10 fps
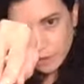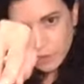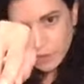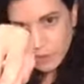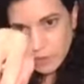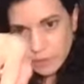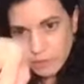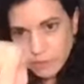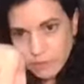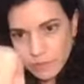just
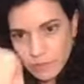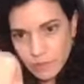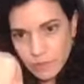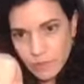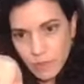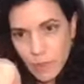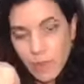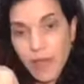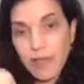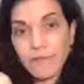
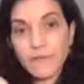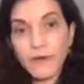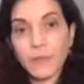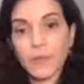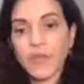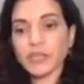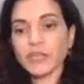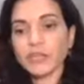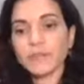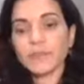apply firm
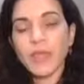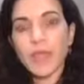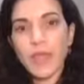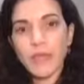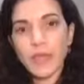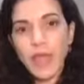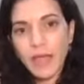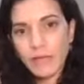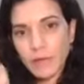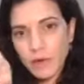pressure. And then
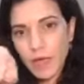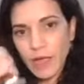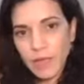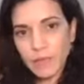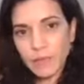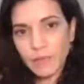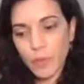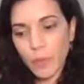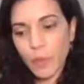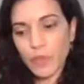after I
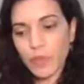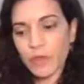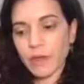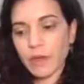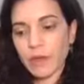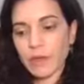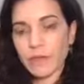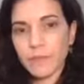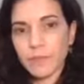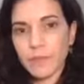pull the
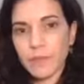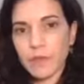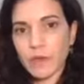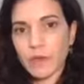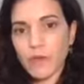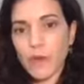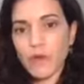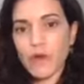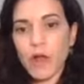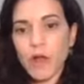
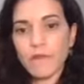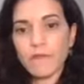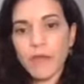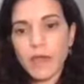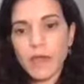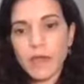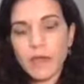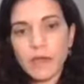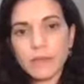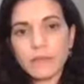corner off, I kind
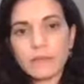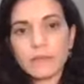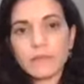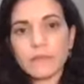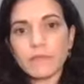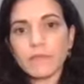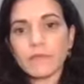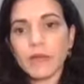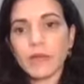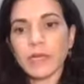of
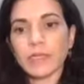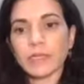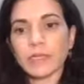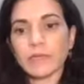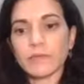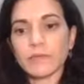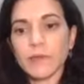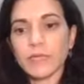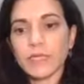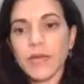
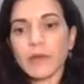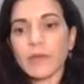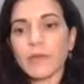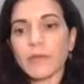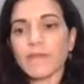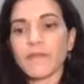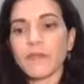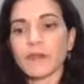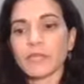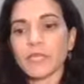run down it with my
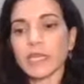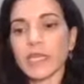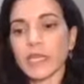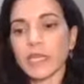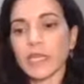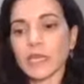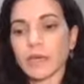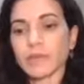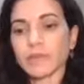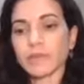finger to get any
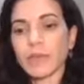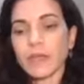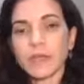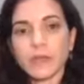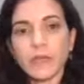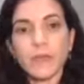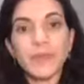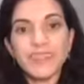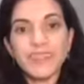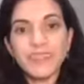little
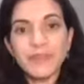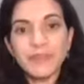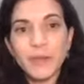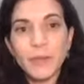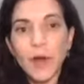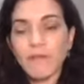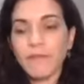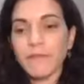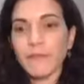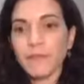bits of soap off.